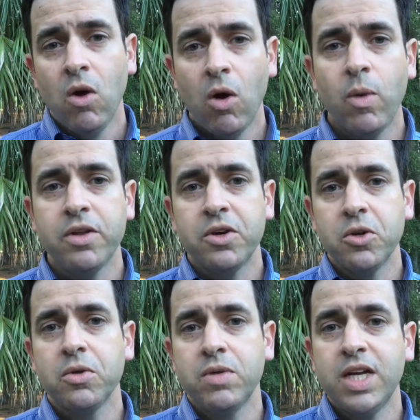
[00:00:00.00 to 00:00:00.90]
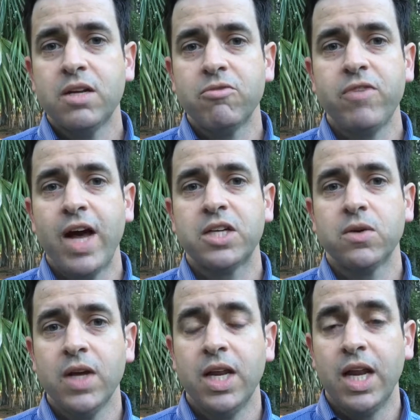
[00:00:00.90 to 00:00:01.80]
or whether you'll need to
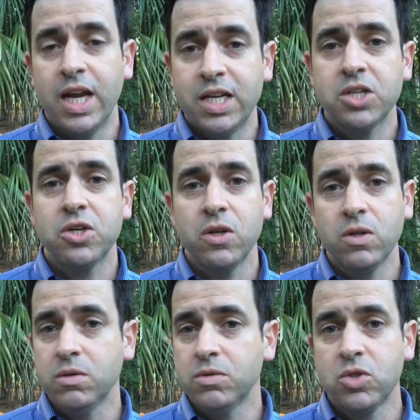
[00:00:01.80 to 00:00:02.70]
factor in an additional